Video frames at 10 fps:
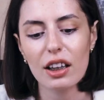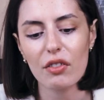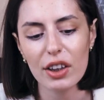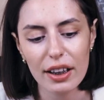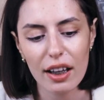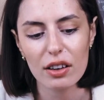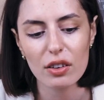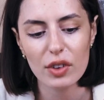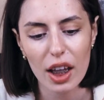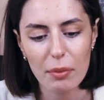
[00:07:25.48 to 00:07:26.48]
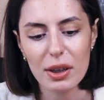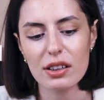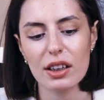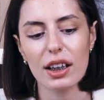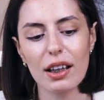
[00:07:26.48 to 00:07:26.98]
the green candle of the
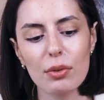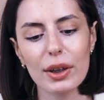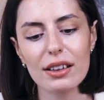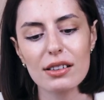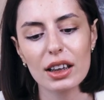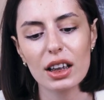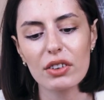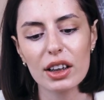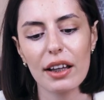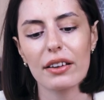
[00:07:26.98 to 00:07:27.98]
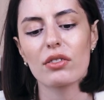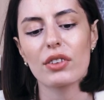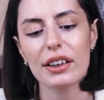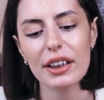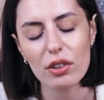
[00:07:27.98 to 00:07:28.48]
MACD, if we can see the green candle
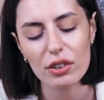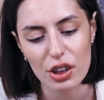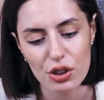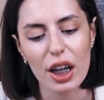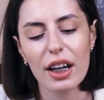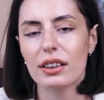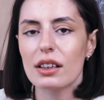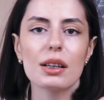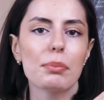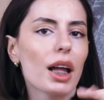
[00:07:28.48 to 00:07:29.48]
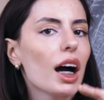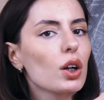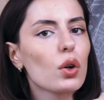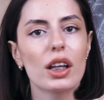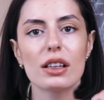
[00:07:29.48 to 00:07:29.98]
right there on the chart, that's the
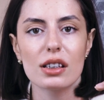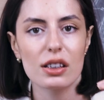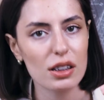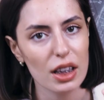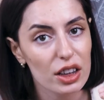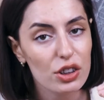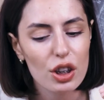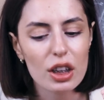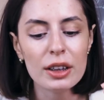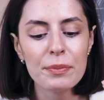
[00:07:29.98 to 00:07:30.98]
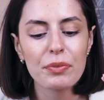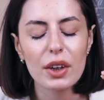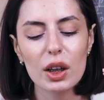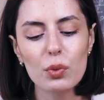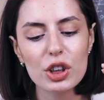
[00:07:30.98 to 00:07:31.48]
plateau, that's the stage.
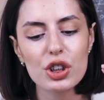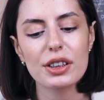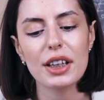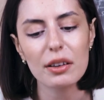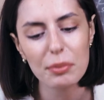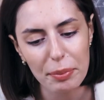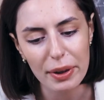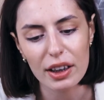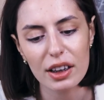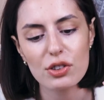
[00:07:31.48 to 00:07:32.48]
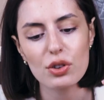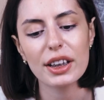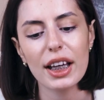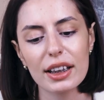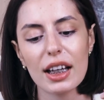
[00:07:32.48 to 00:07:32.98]
And we're just getting prepared to
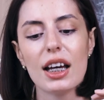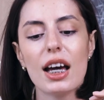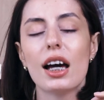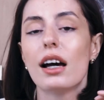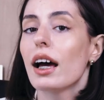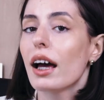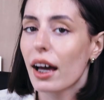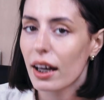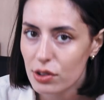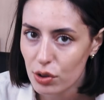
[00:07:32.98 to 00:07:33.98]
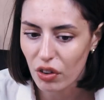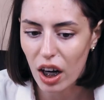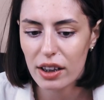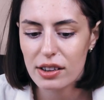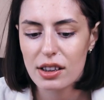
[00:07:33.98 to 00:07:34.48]
get and to
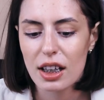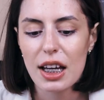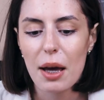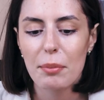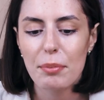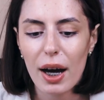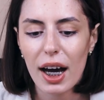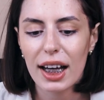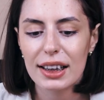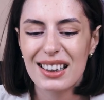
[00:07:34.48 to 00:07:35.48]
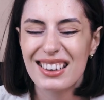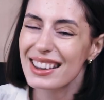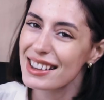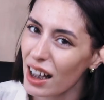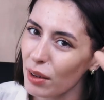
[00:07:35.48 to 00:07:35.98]
rise. But the
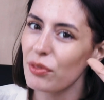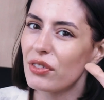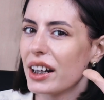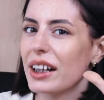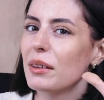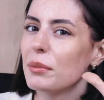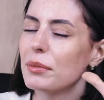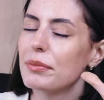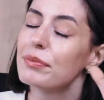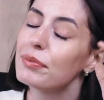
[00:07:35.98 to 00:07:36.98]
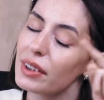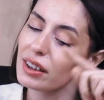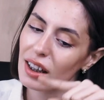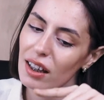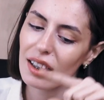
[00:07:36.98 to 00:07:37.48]
time frame,
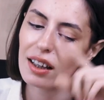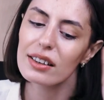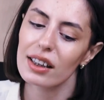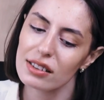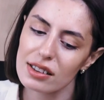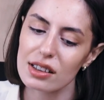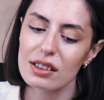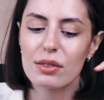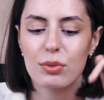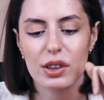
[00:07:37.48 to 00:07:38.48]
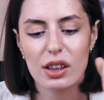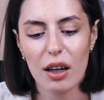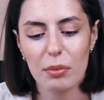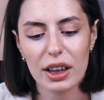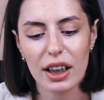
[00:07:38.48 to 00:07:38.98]
yeah, it's
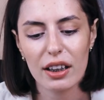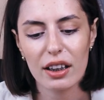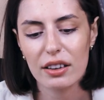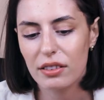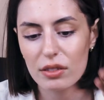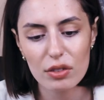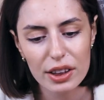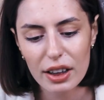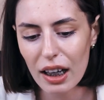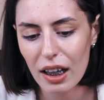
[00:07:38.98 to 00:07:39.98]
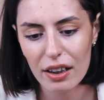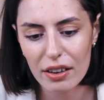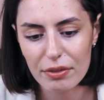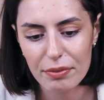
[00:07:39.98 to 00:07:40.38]
complicated. Look at that.